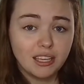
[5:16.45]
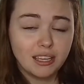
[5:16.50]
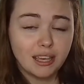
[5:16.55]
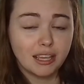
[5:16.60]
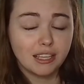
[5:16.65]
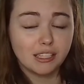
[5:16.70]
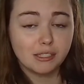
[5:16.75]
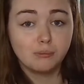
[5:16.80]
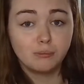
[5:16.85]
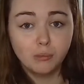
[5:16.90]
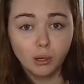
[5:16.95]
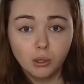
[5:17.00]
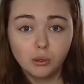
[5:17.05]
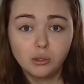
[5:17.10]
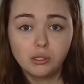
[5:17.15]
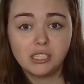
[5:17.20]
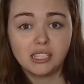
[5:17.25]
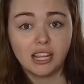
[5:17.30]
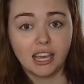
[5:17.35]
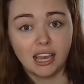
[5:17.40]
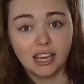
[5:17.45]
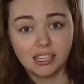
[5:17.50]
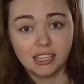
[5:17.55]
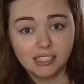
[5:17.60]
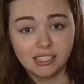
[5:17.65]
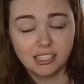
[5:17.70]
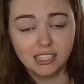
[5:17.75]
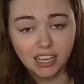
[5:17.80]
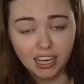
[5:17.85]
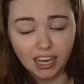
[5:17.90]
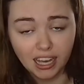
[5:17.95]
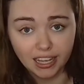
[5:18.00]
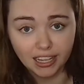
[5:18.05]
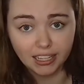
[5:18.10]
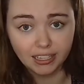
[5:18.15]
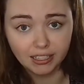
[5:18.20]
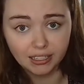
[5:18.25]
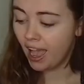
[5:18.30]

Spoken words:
as most Aes Sedai.